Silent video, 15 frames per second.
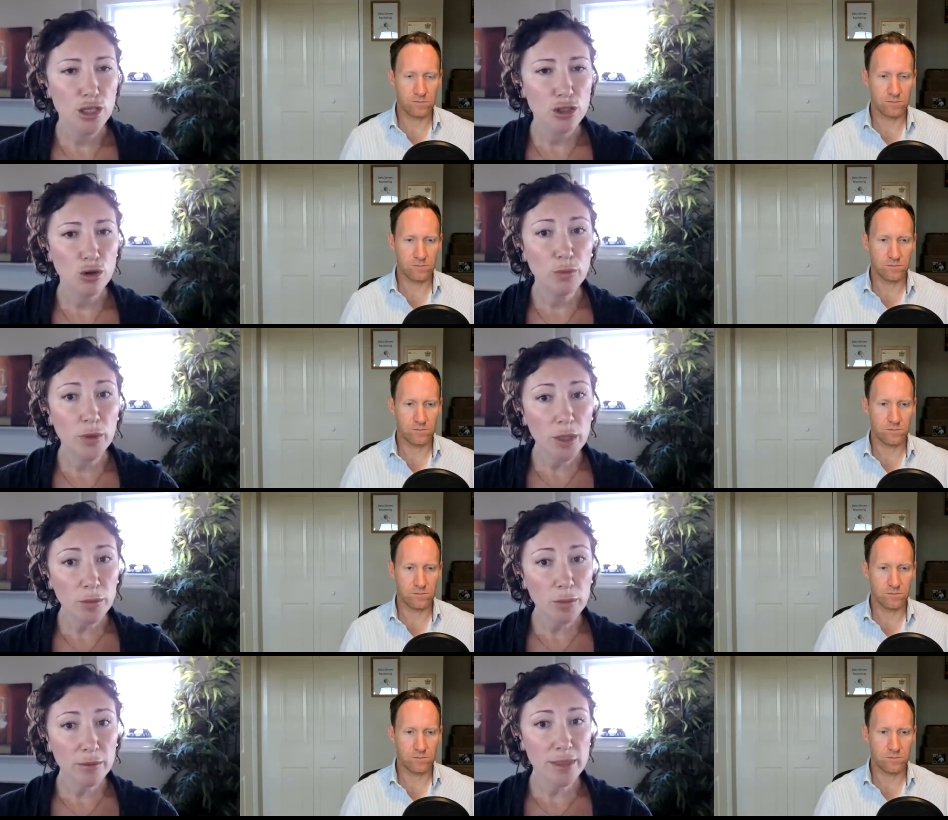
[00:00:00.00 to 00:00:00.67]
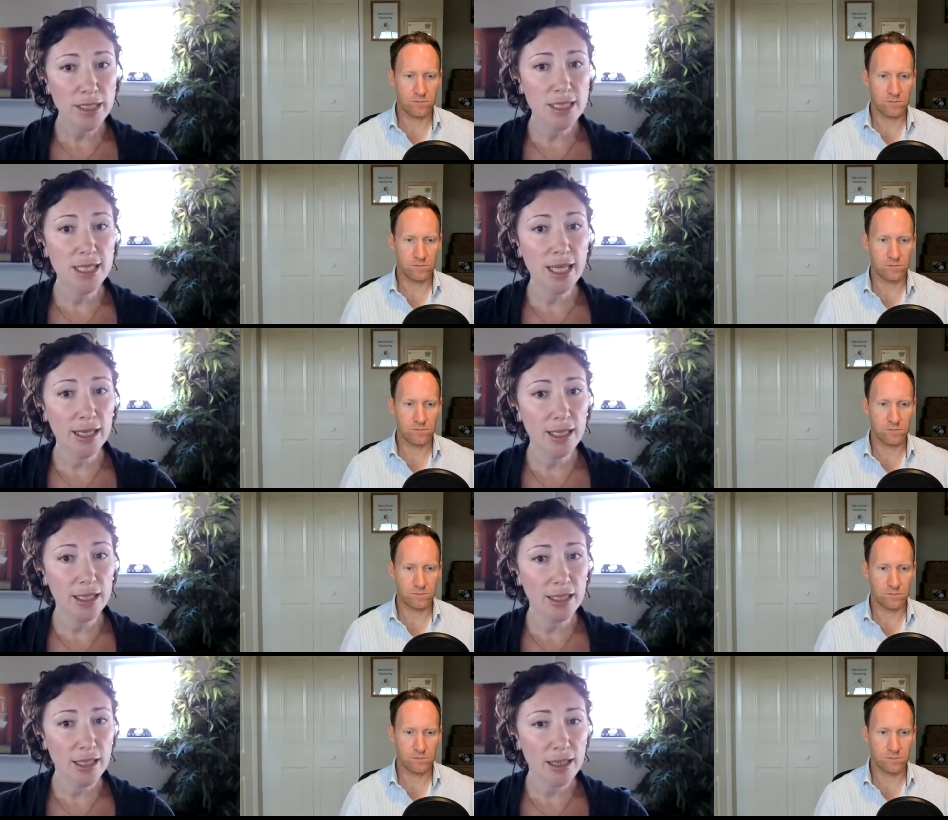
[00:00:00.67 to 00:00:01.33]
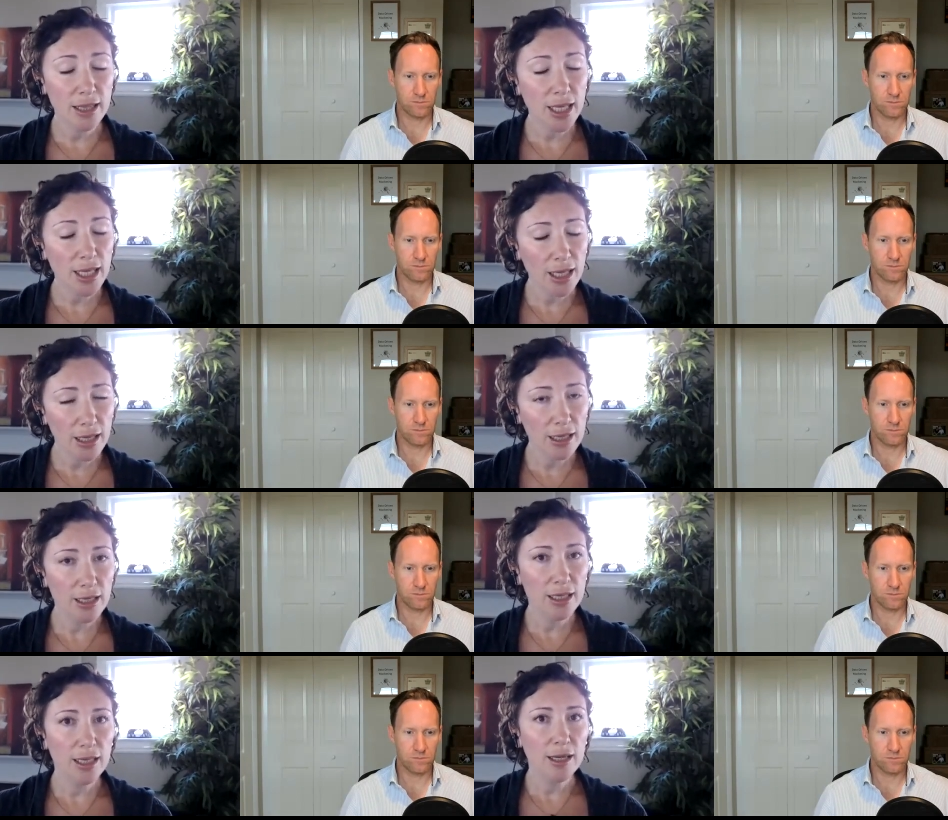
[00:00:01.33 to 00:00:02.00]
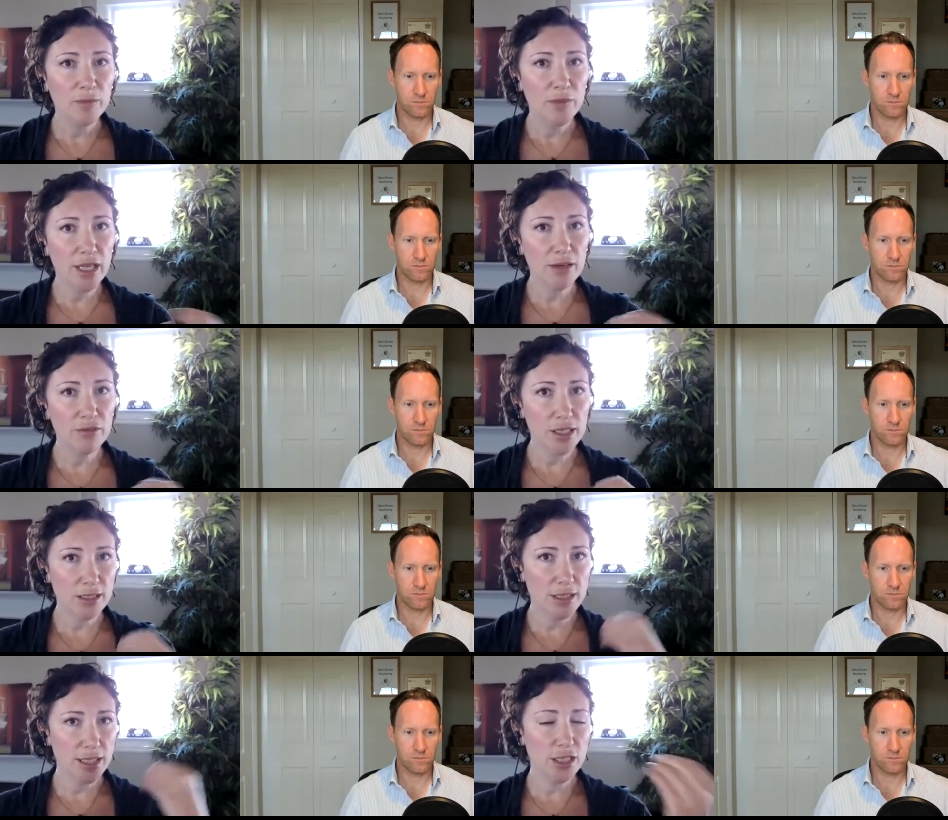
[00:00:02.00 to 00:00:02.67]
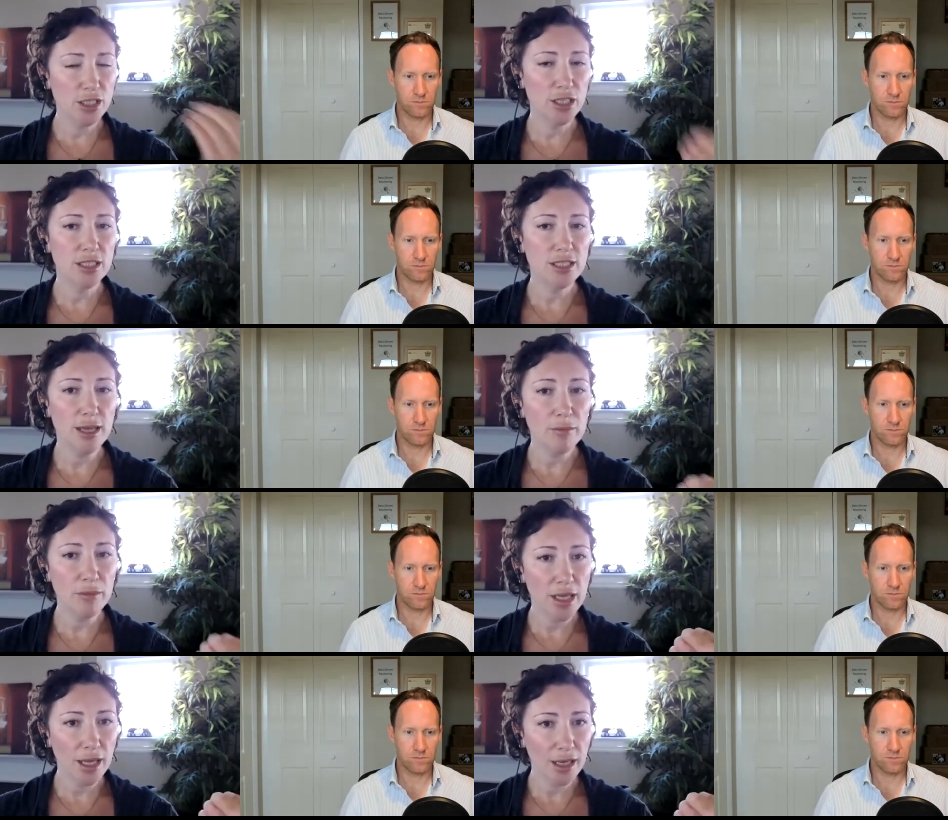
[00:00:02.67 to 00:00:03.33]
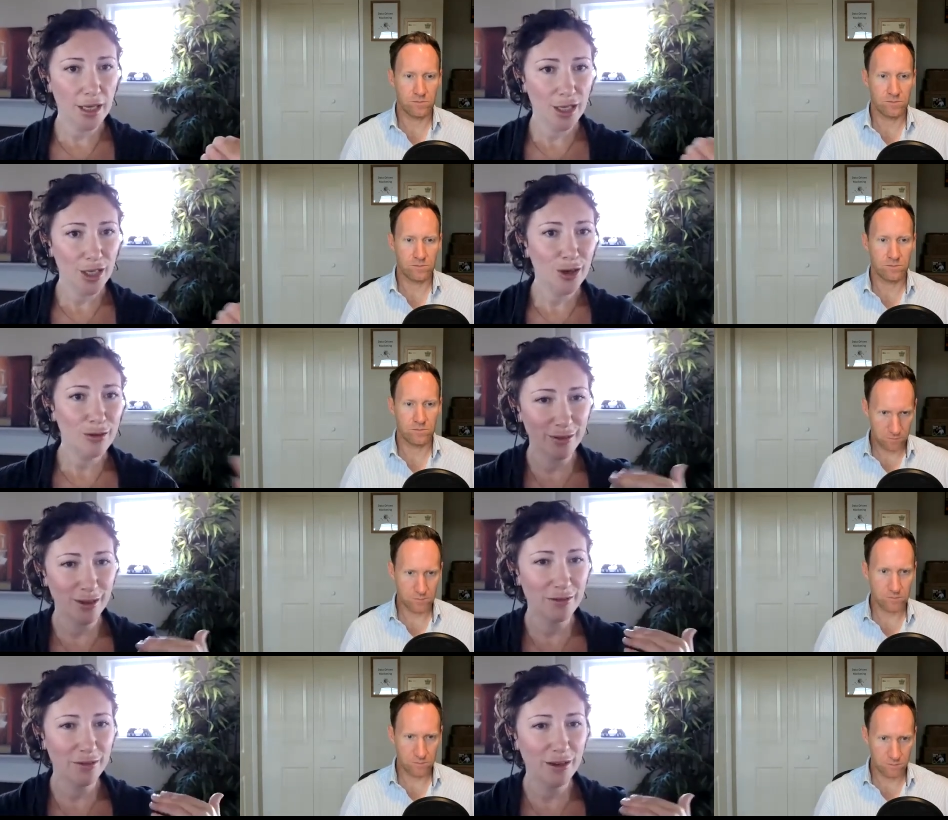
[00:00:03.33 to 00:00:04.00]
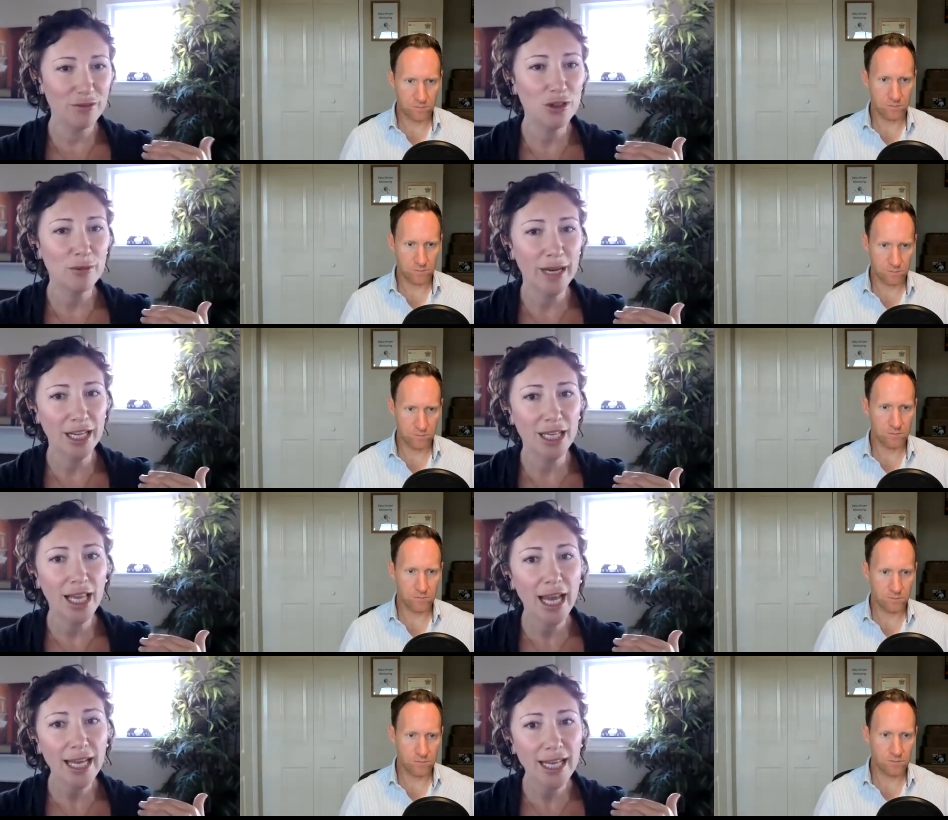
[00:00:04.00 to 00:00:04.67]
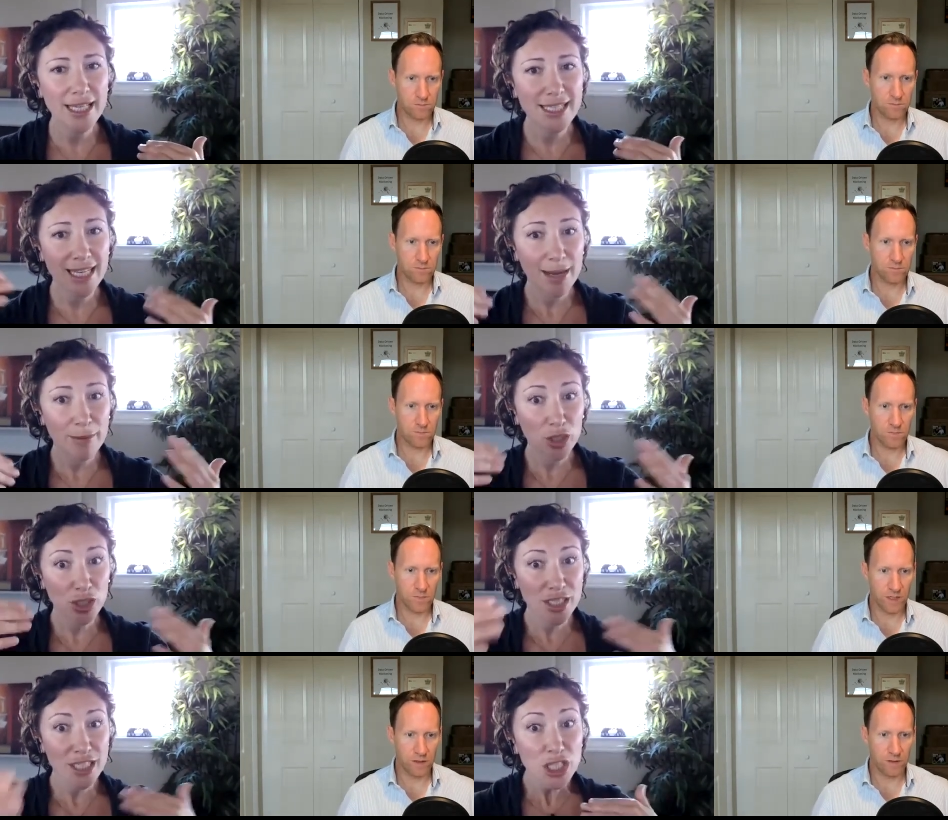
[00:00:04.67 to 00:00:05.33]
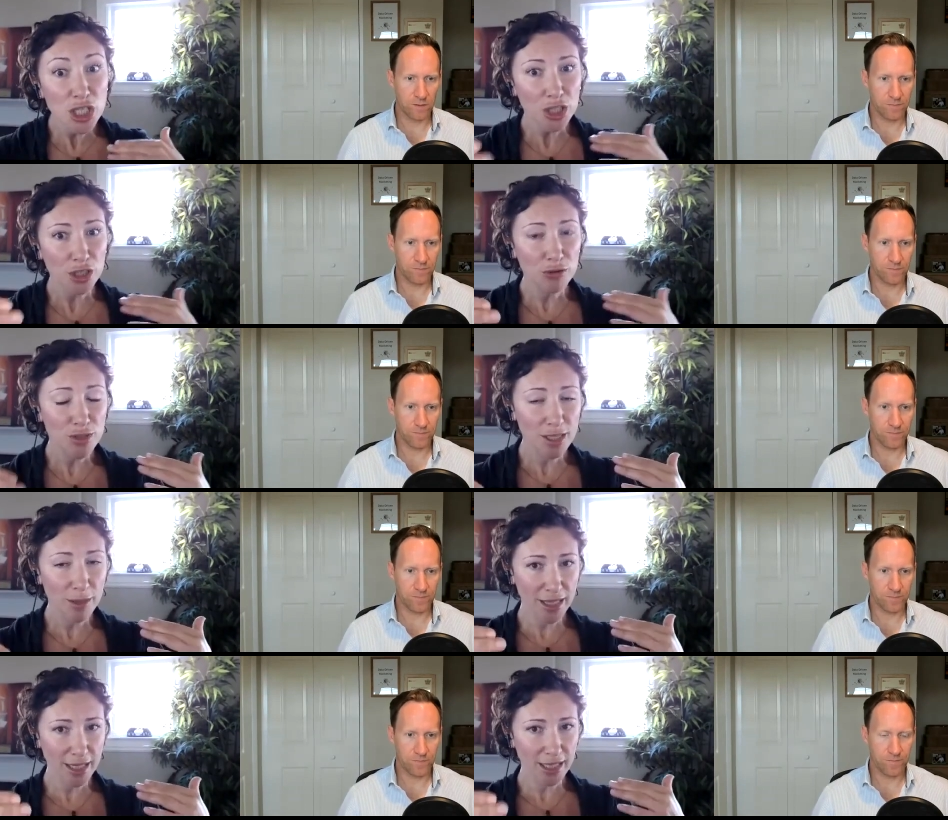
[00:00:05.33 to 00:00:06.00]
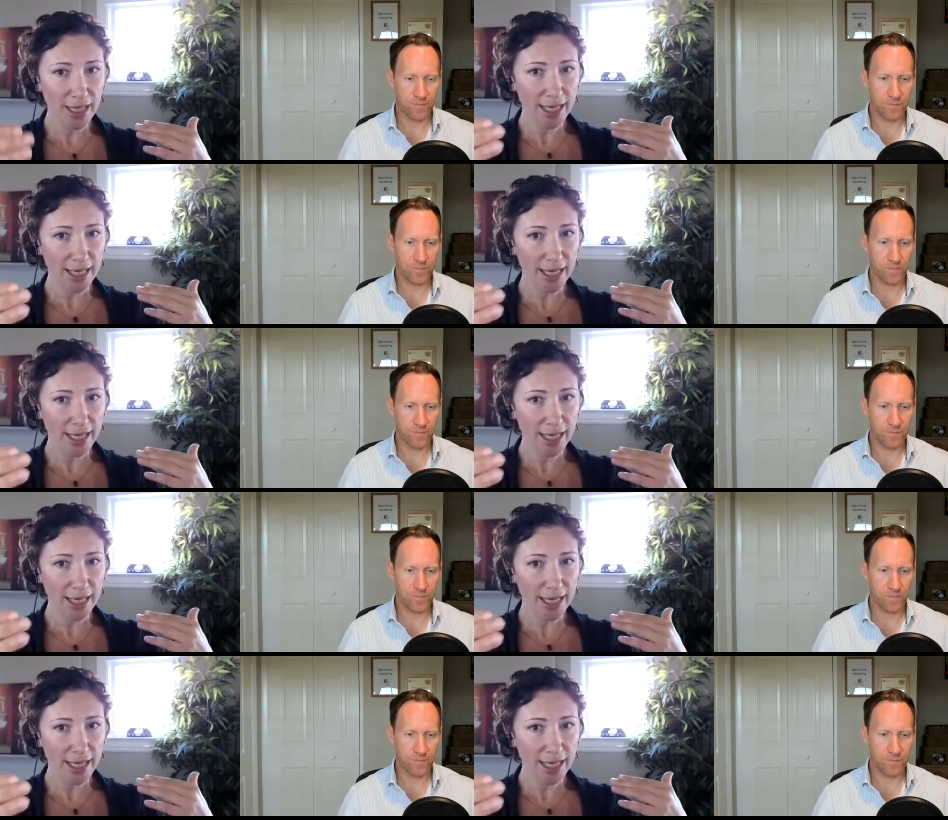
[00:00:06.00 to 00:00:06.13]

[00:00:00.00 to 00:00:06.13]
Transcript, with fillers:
Speaker 1: So people mistakenly think that if they're teaching something, you know, if, if you're my client and I'm teaching yeah. you something